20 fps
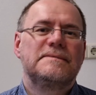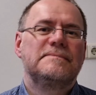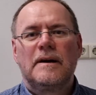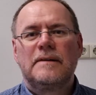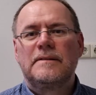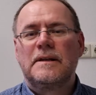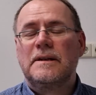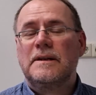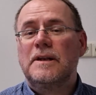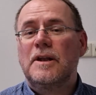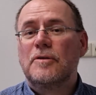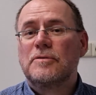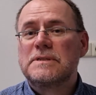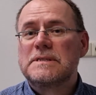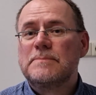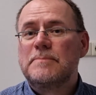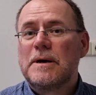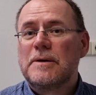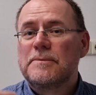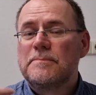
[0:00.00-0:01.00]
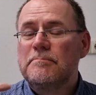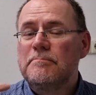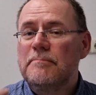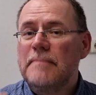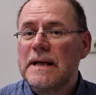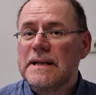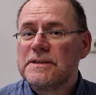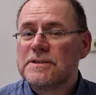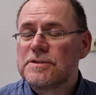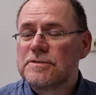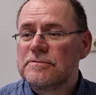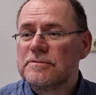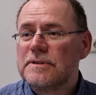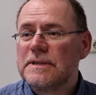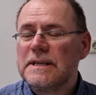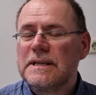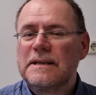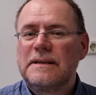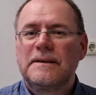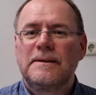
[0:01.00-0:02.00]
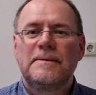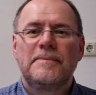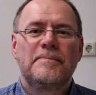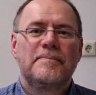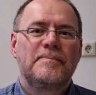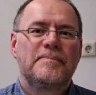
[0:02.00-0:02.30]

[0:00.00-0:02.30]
Are there notes about mentoring?